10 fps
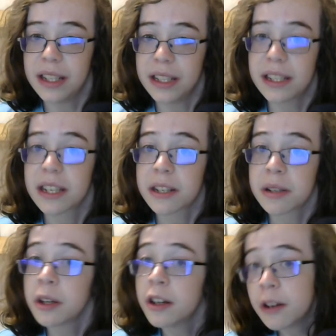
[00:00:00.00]
its
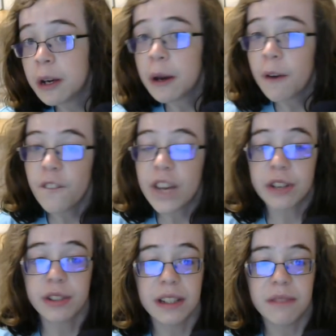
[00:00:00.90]

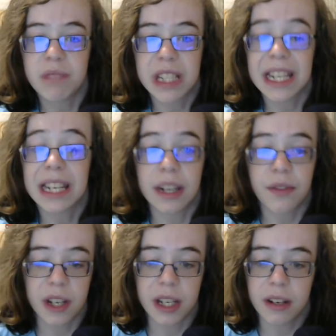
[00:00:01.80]
fairly
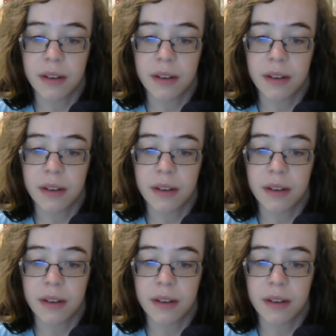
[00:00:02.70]
significant